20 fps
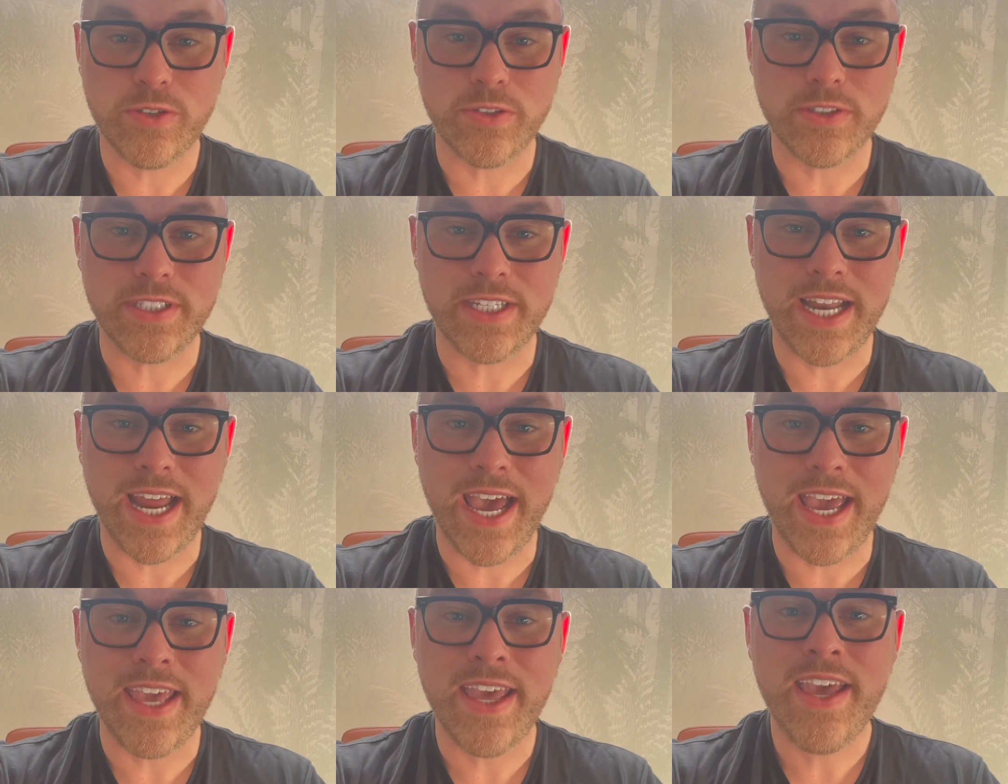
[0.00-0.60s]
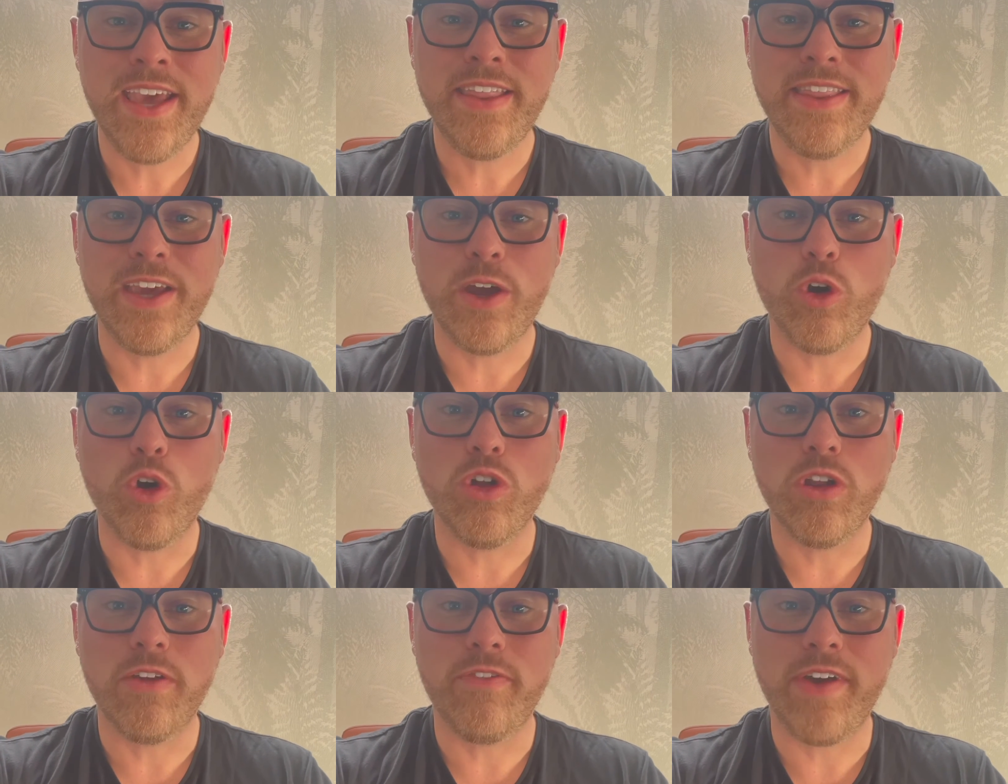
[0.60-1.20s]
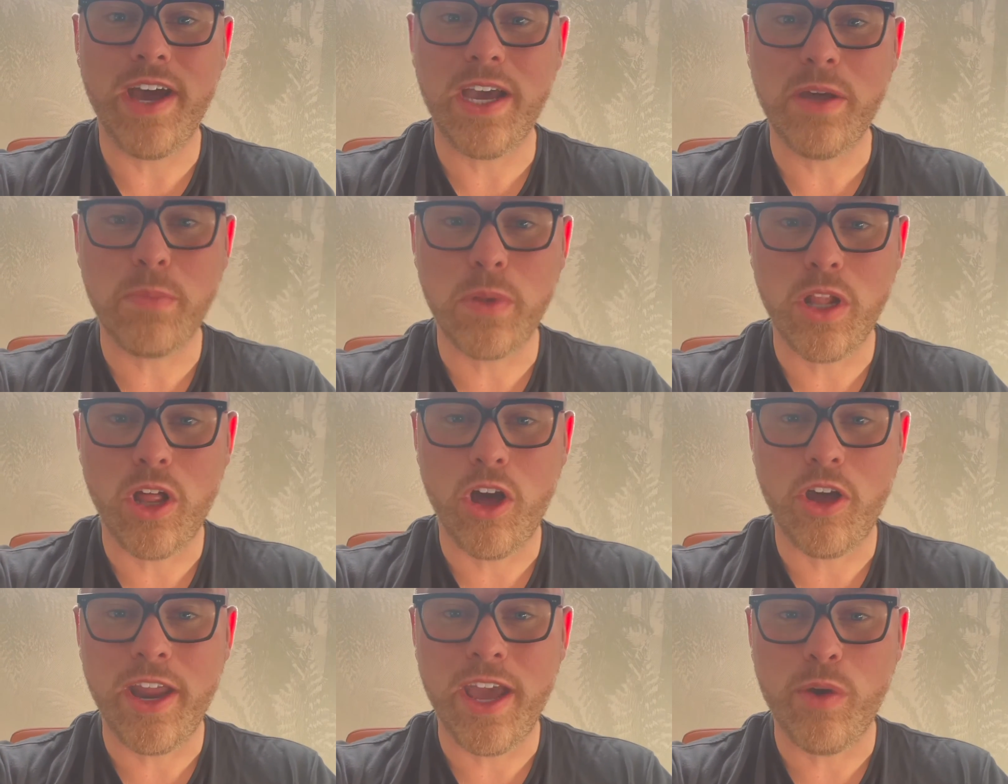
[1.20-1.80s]
today, they're all
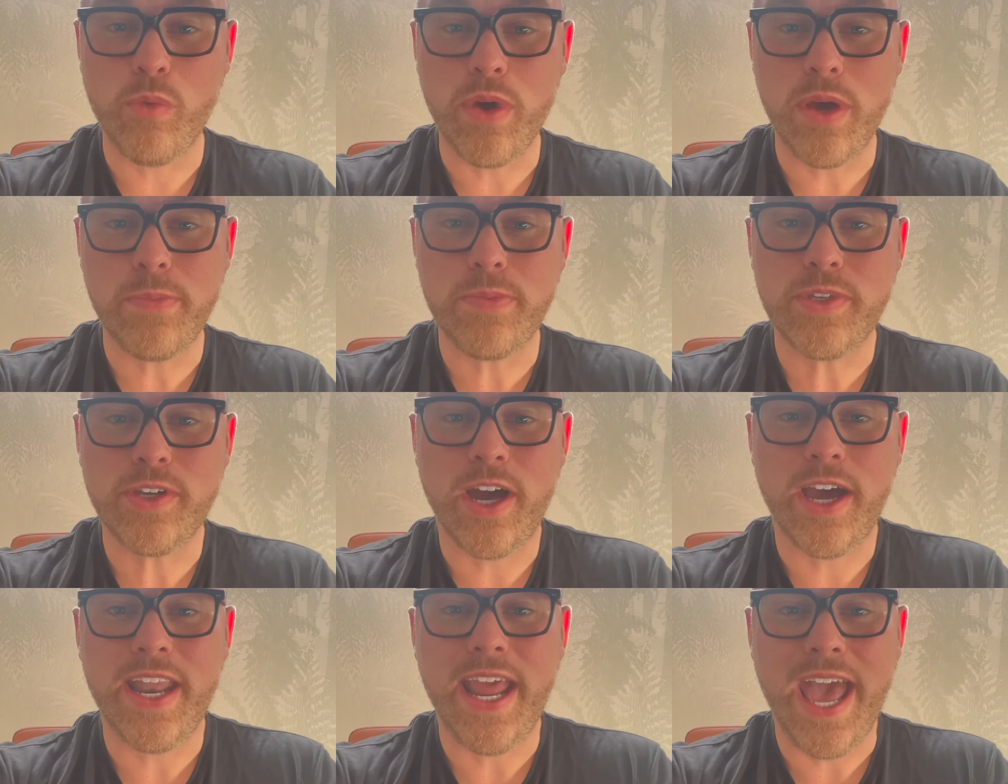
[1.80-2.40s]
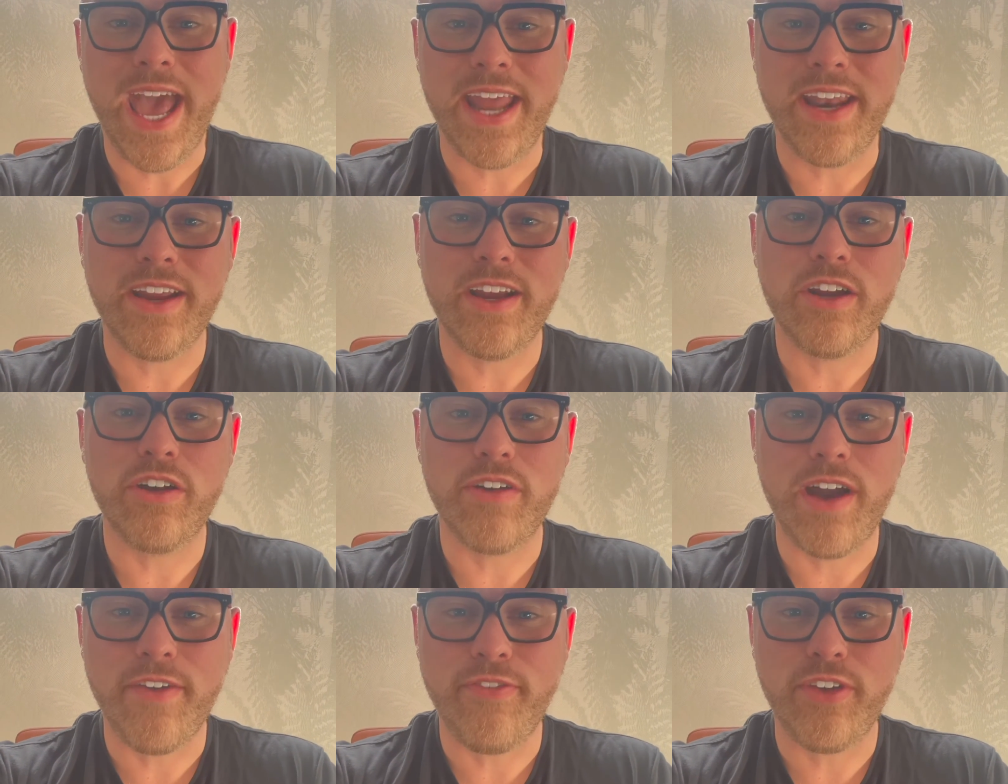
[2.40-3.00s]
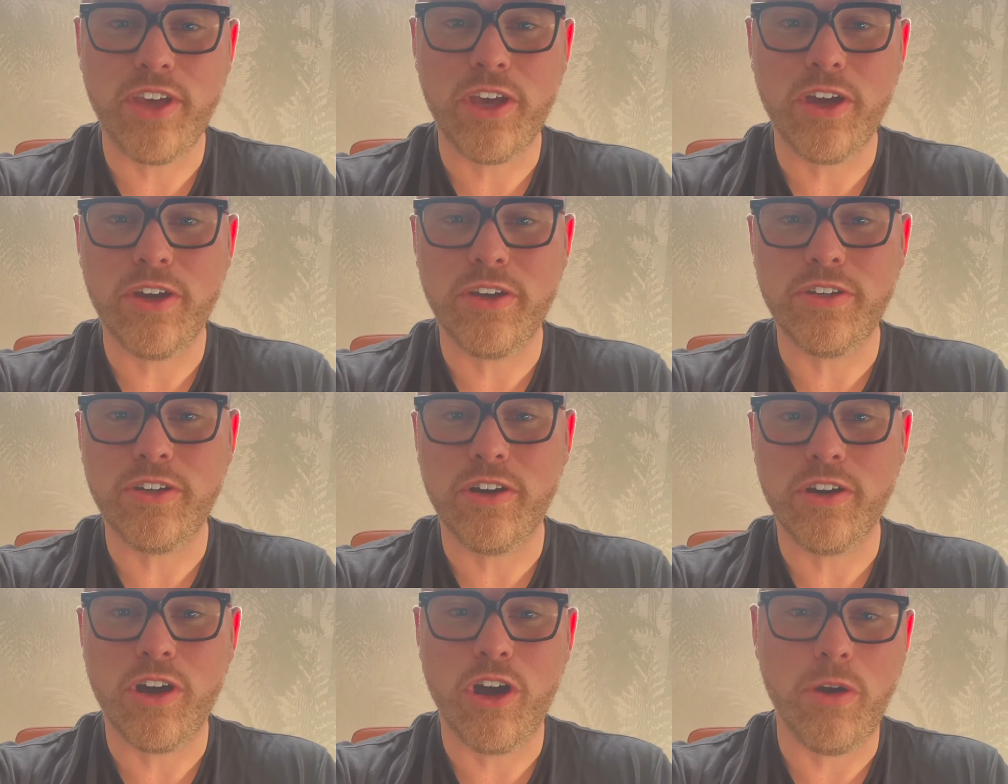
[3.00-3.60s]
available on our website at
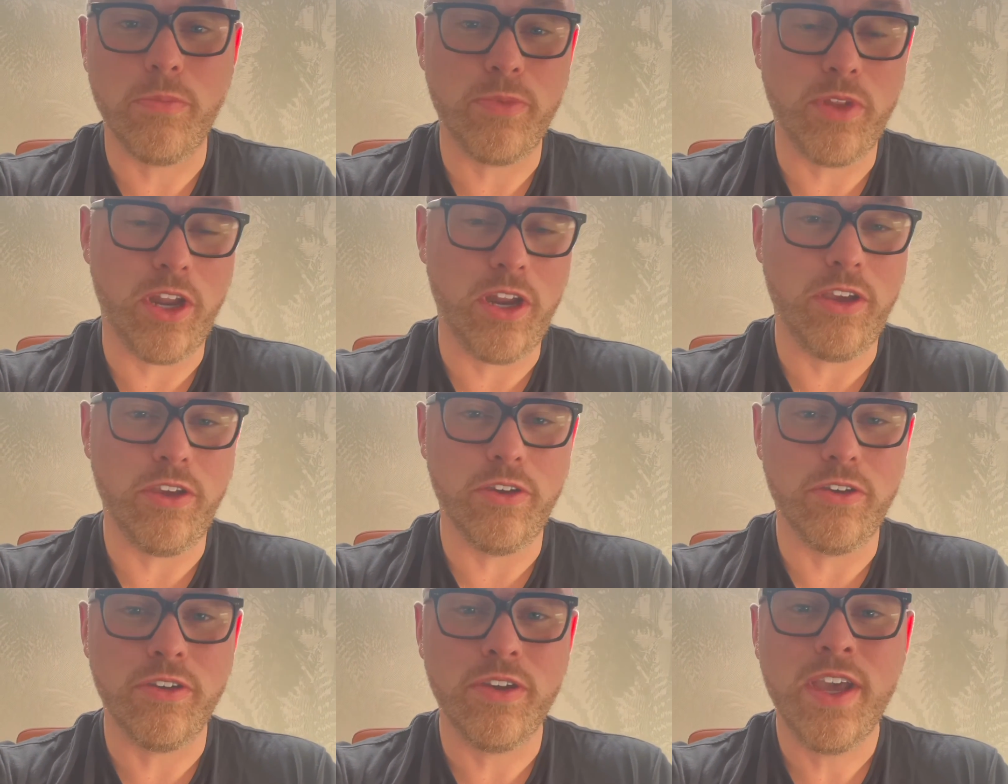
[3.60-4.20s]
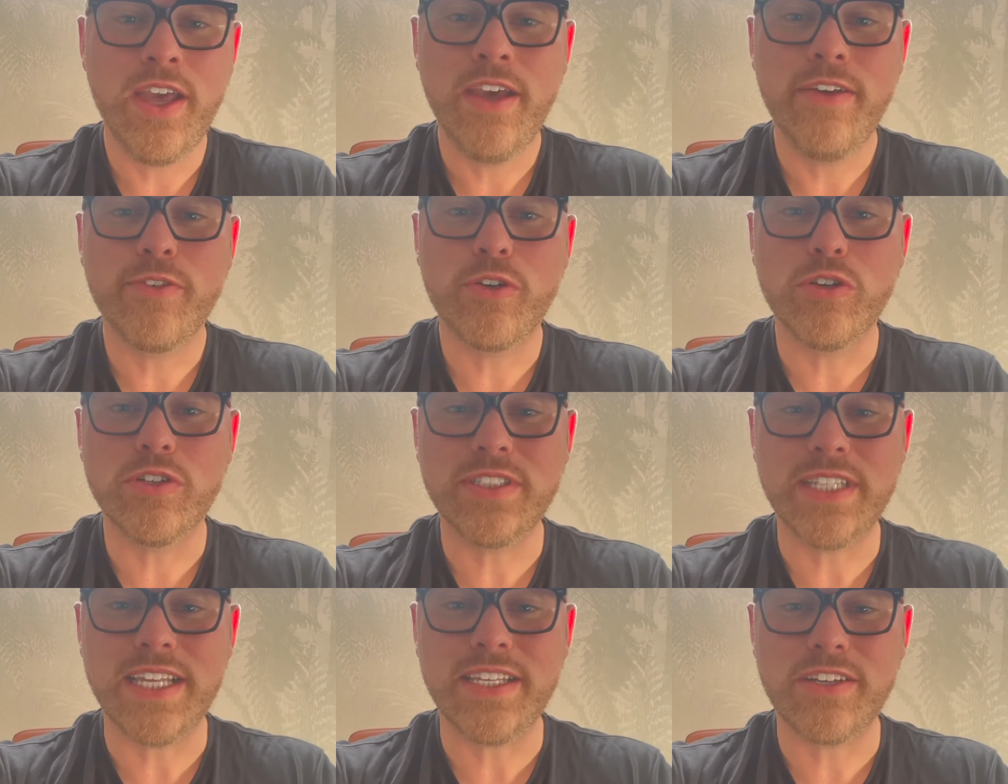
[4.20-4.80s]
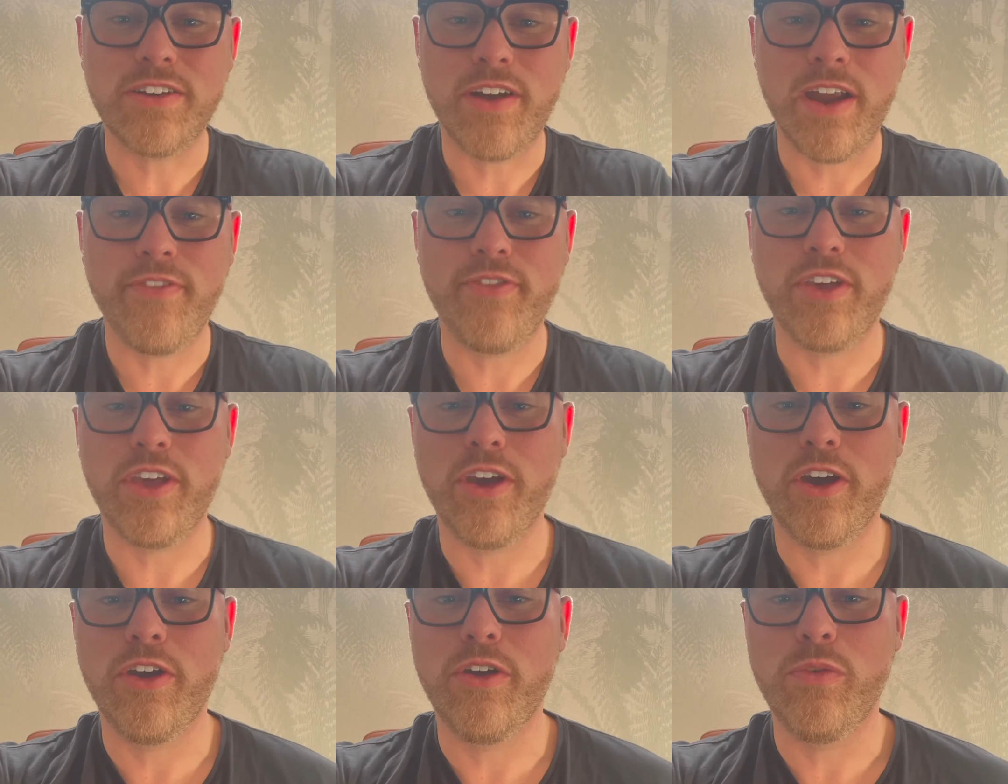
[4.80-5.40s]
grafico.com.au. Of course, that's
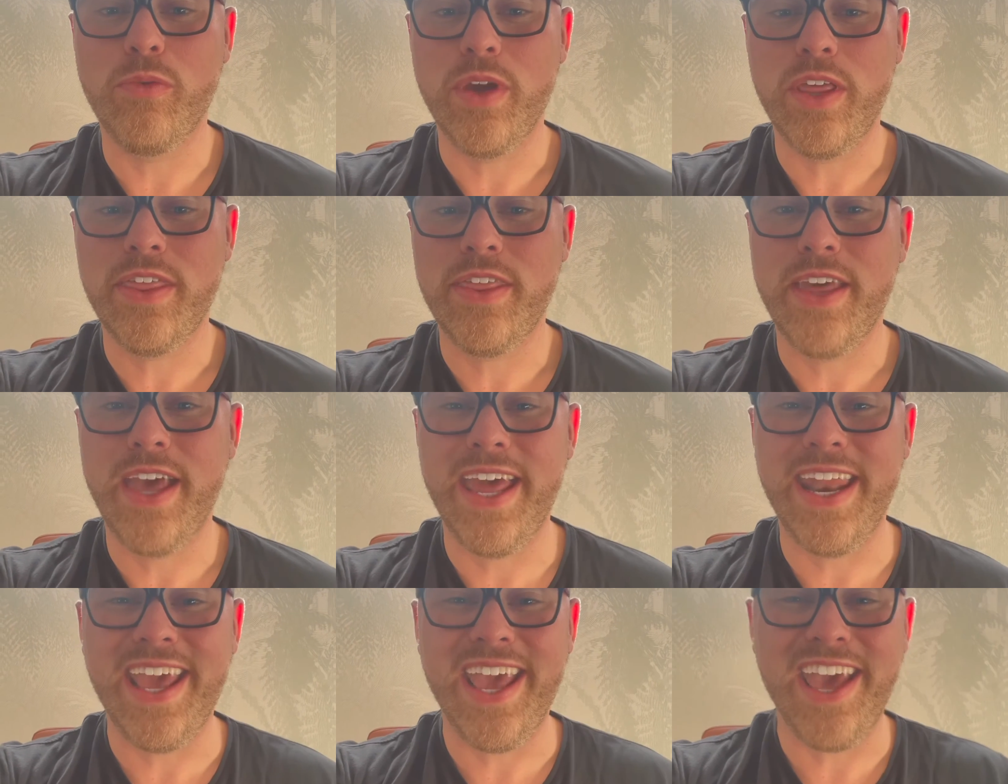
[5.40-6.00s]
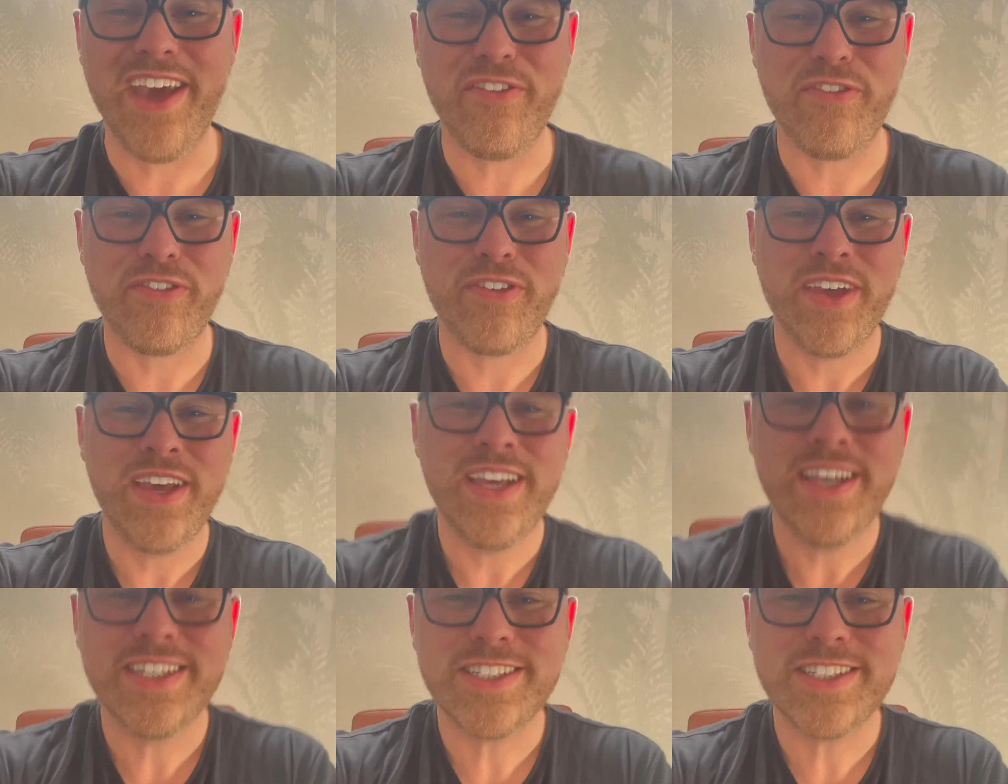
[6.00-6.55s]
Grafico with an F.